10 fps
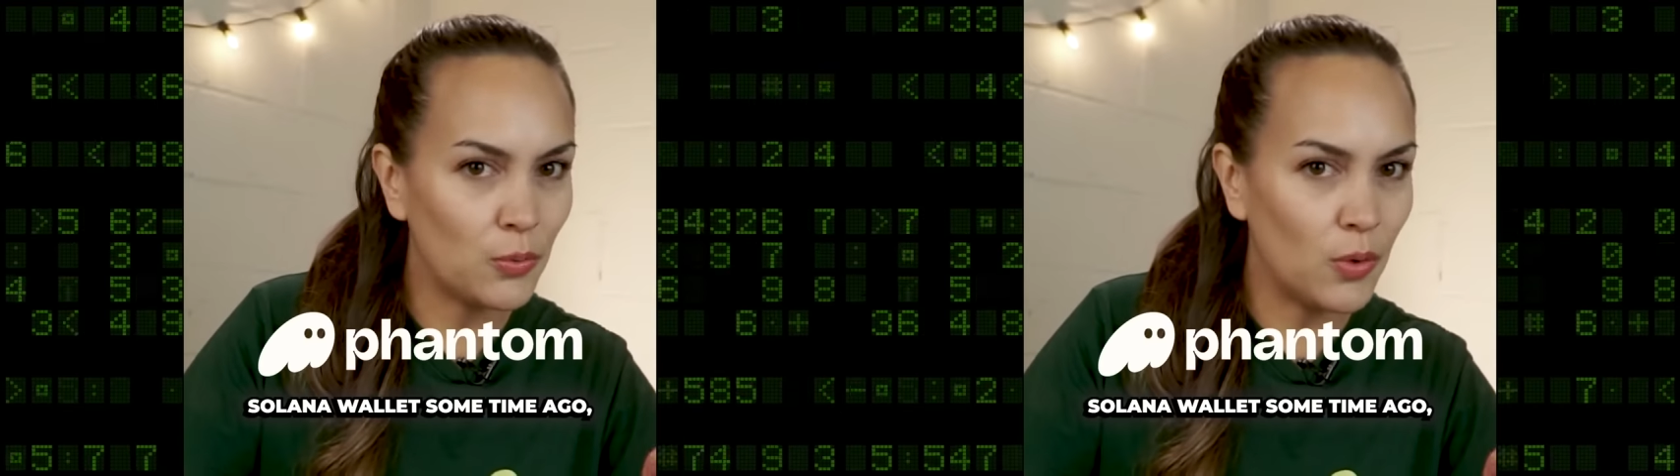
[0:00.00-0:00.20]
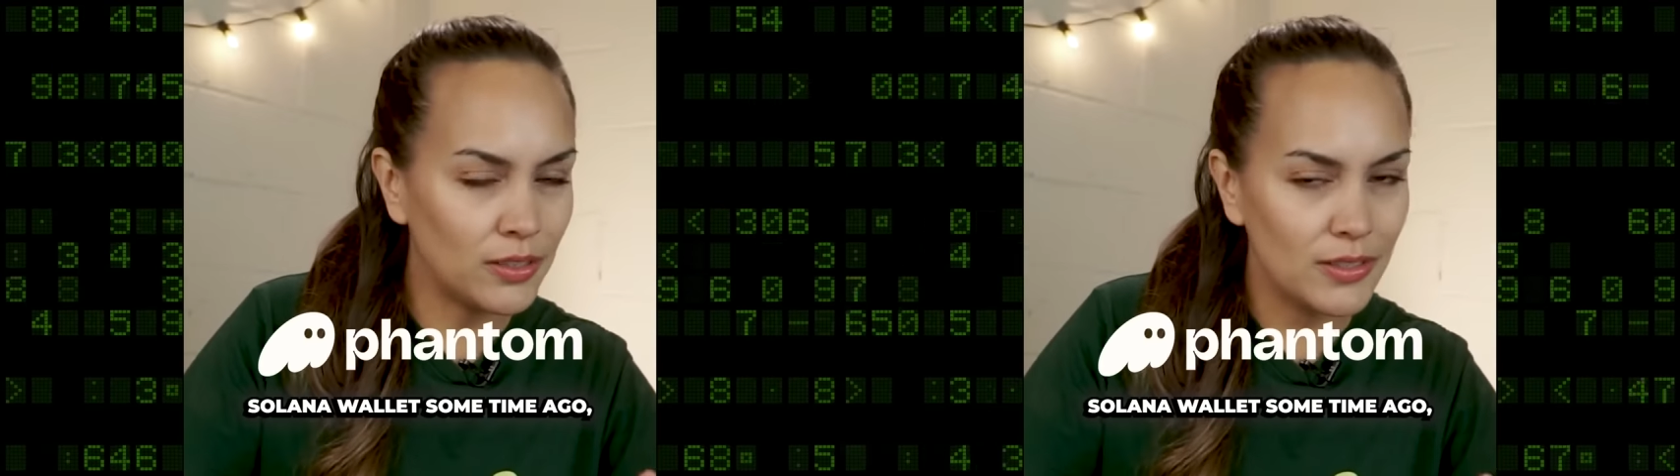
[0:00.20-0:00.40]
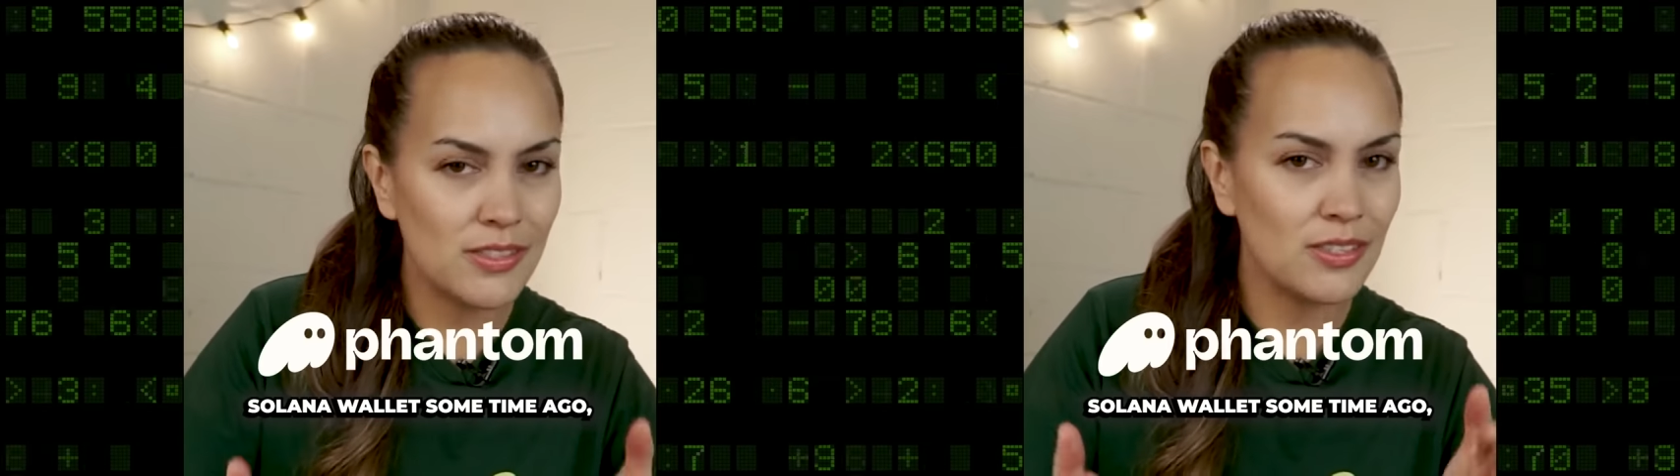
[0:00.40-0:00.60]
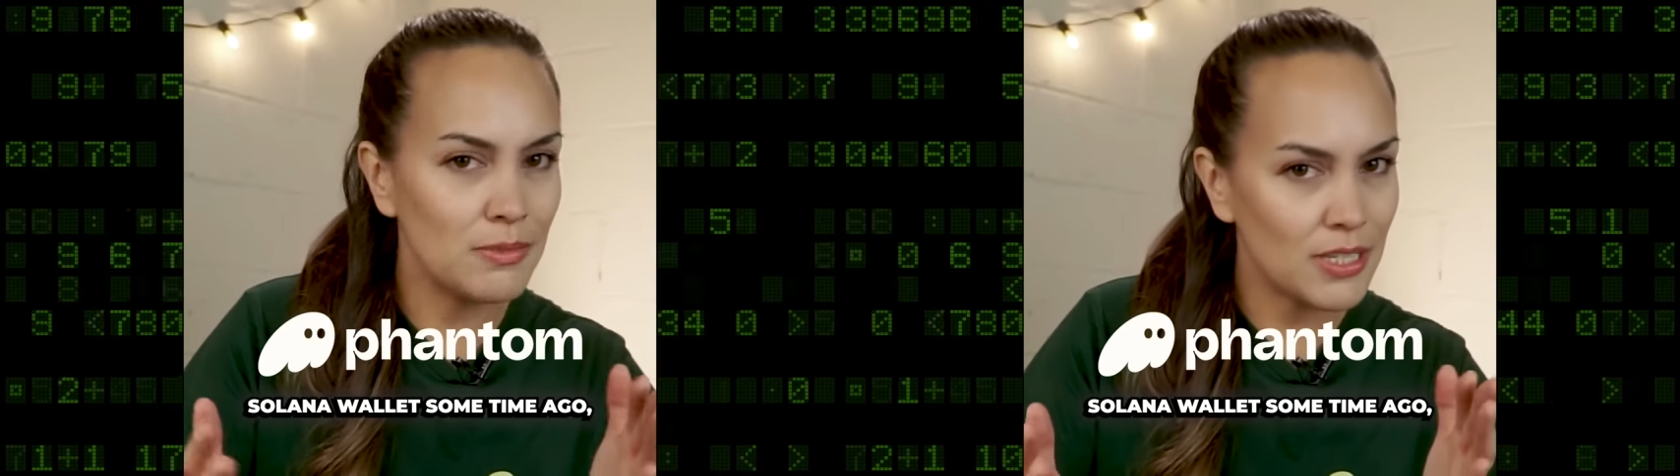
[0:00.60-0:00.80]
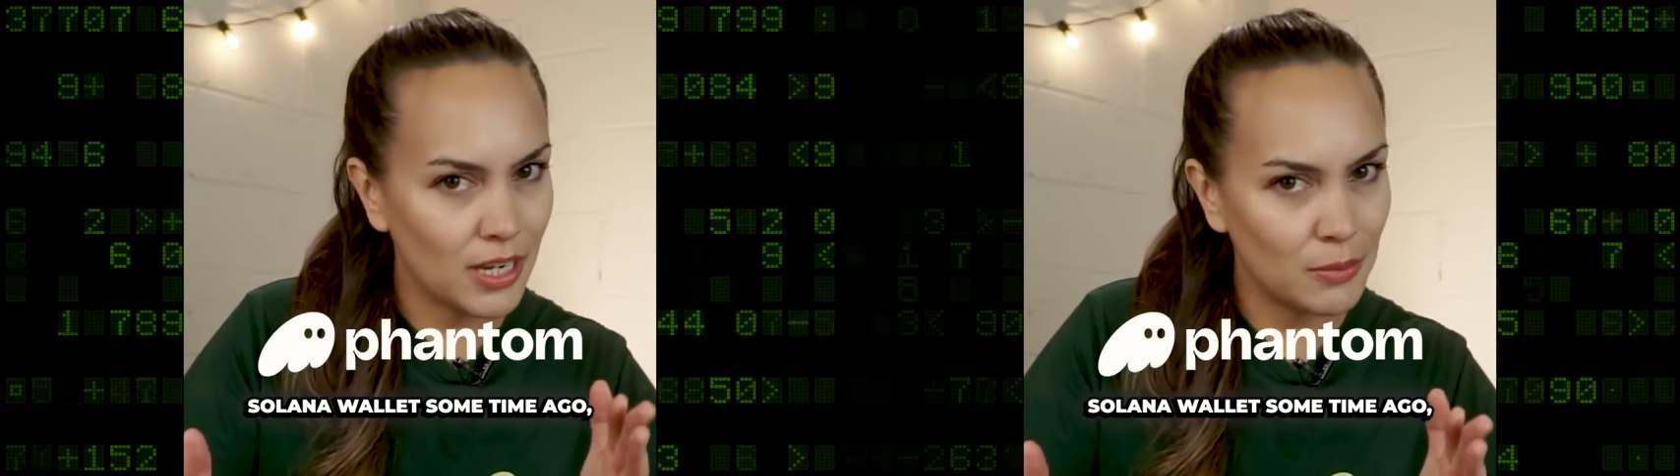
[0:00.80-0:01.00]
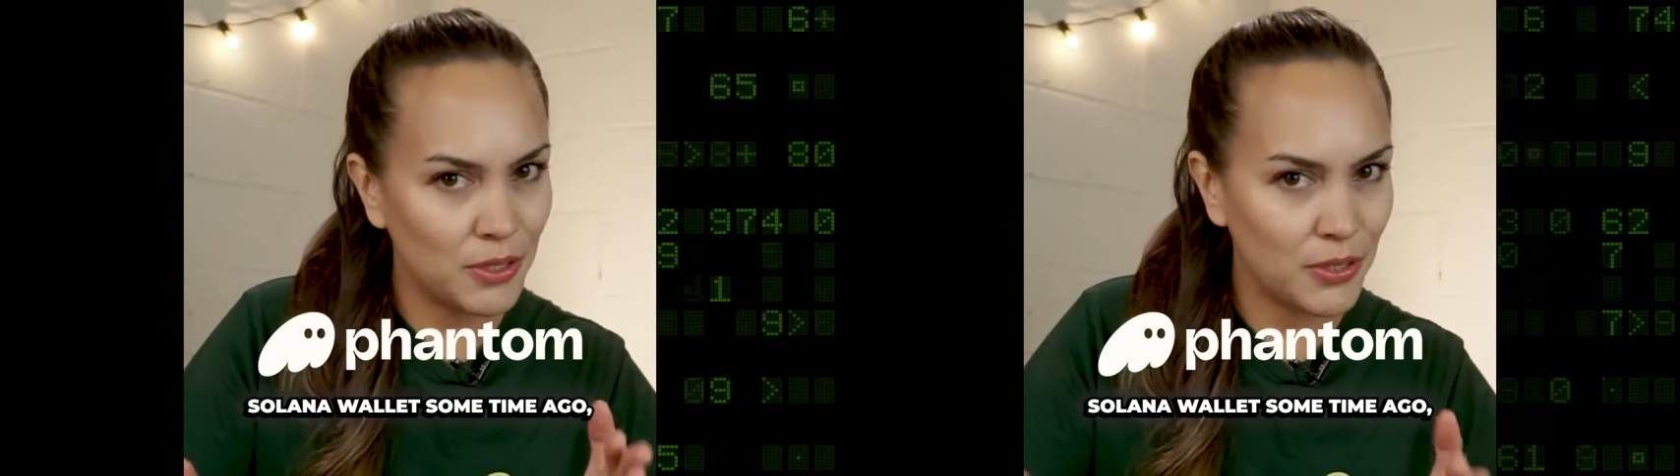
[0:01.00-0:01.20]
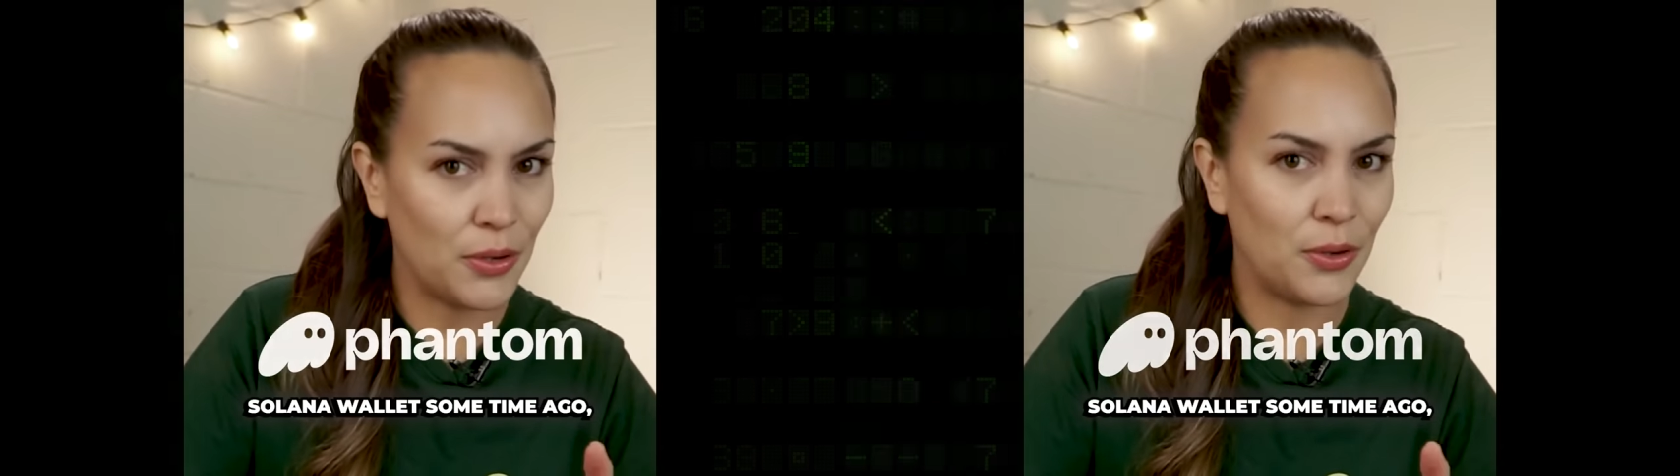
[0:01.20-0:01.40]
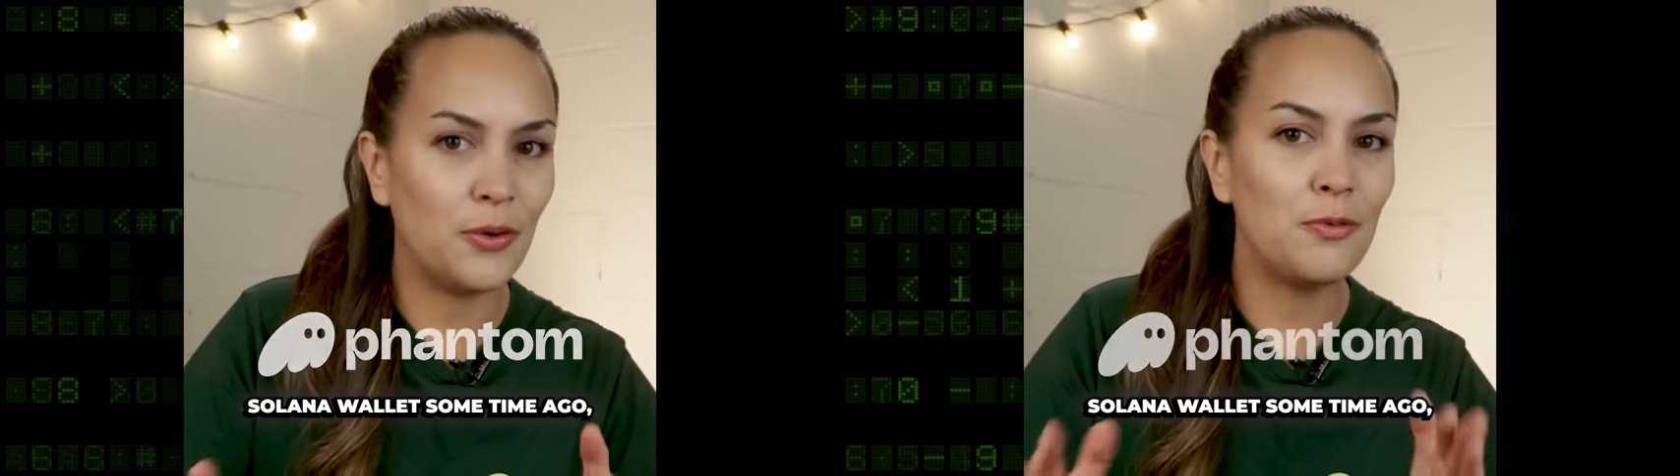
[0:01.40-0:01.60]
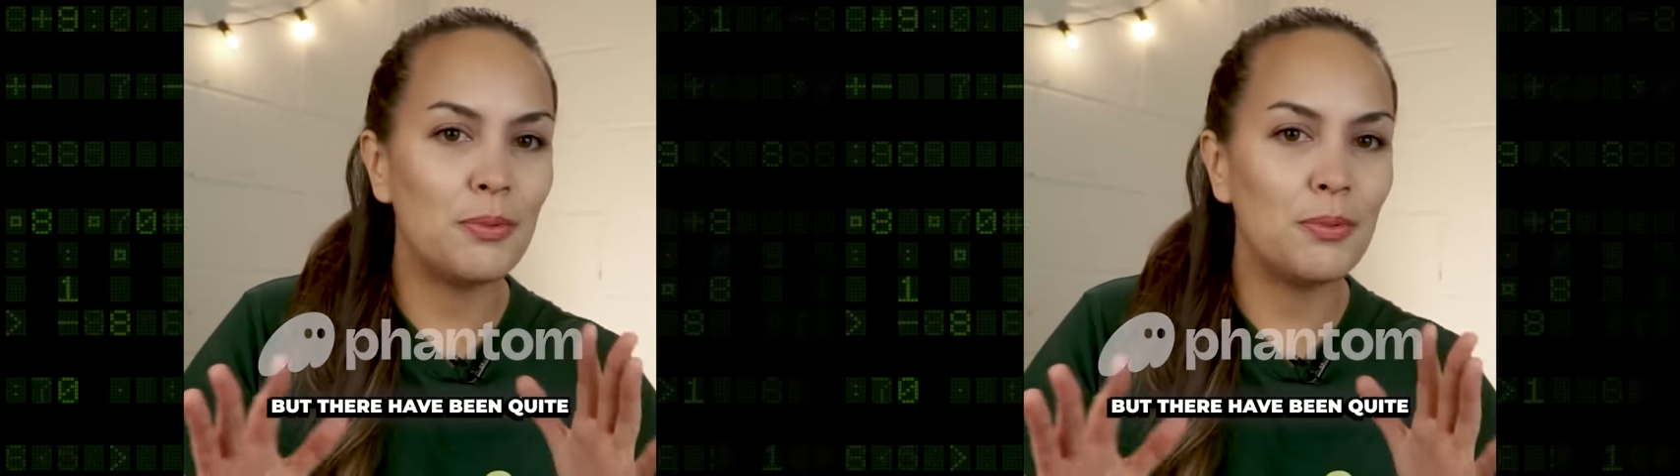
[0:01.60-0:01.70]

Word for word: wallet some time ago,